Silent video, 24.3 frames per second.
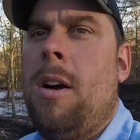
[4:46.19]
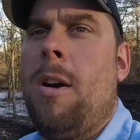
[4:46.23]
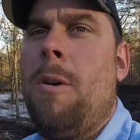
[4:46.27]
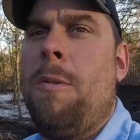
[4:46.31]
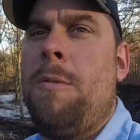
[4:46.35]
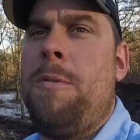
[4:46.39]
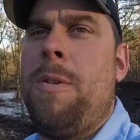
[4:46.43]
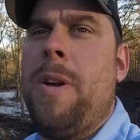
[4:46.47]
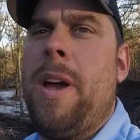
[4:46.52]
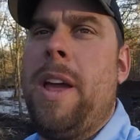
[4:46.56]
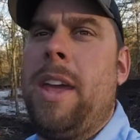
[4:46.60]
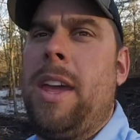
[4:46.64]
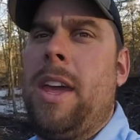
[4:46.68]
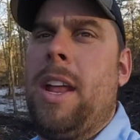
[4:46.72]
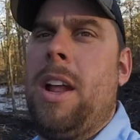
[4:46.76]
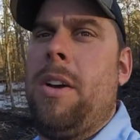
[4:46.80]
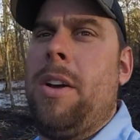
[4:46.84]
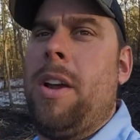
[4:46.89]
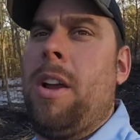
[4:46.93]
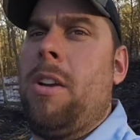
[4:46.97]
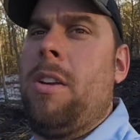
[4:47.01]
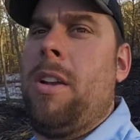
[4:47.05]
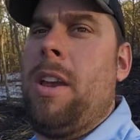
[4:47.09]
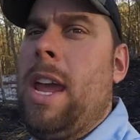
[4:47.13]
Hopefully I can get
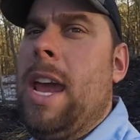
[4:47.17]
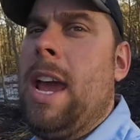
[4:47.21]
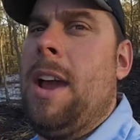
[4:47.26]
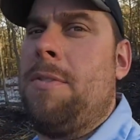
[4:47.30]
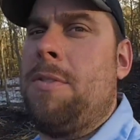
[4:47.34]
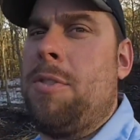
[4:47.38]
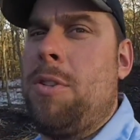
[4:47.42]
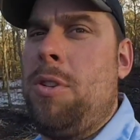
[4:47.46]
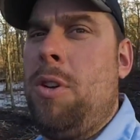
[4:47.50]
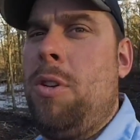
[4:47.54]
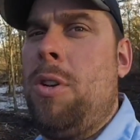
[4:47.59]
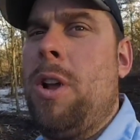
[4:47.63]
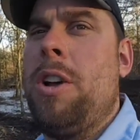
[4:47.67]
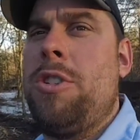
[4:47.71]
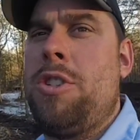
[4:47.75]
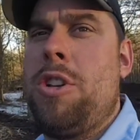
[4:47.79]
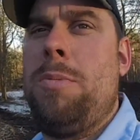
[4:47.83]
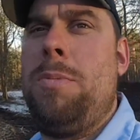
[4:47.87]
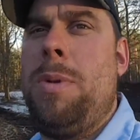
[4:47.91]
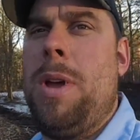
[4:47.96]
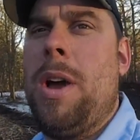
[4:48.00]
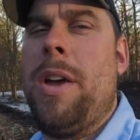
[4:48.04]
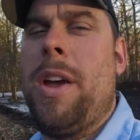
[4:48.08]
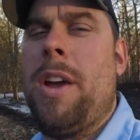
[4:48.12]
out here in the afternoon. I
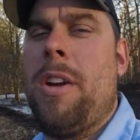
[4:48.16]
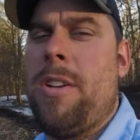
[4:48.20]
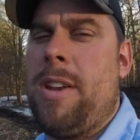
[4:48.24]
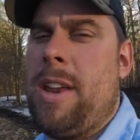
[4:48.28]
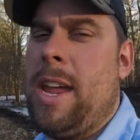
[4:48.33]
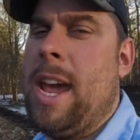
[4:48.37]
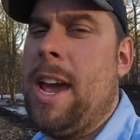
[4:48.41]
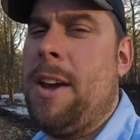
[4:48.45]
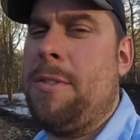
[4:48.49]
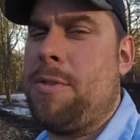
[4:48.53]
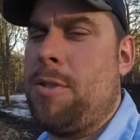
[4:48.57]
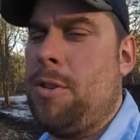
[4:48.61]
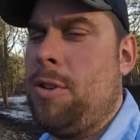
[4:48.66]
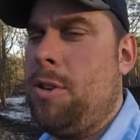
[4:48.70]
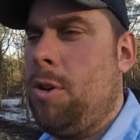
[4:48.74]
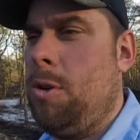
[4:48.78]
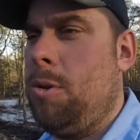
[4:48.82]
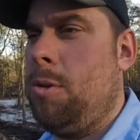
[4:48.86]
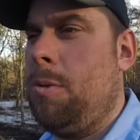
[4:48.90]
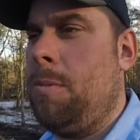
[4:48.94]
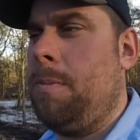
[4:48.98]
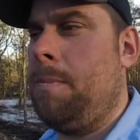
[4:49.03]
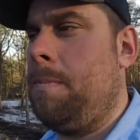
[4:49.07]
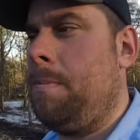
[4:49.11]
should be out here in the
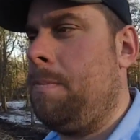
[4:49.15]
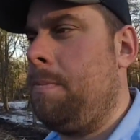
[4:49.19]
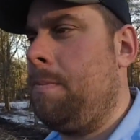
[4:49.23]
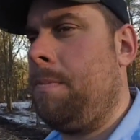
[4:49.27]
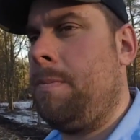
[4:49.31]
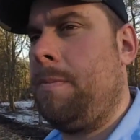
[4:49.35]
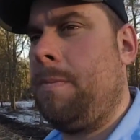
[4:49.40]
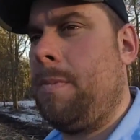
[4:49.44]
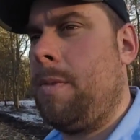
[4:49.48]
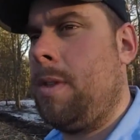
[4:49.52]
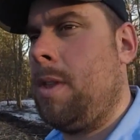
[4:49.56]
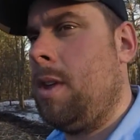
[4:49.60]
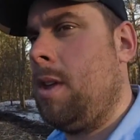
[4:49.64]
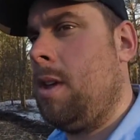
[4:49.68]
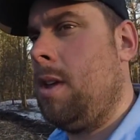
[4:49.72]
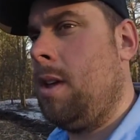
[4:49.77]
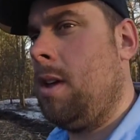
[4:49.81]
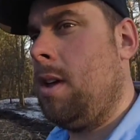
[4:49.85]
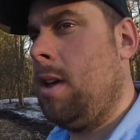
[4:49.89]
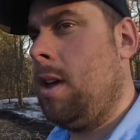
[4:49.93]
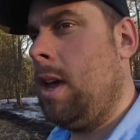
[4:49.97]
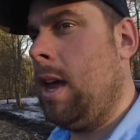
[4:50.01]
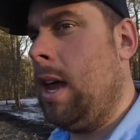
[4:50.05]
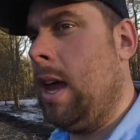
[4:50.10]
afternoon.
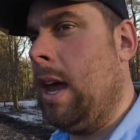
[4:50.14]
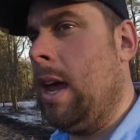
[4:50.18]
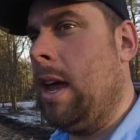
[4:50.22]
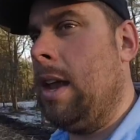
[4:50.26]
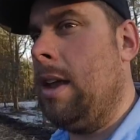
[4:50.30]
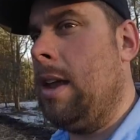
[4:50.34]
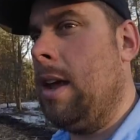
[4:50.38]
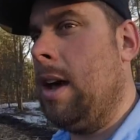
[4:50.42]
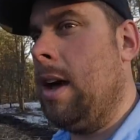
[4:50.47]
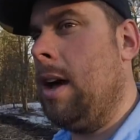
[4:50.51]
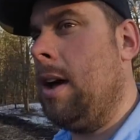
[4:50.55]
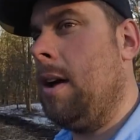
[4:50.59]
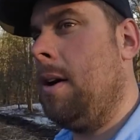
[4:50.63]
And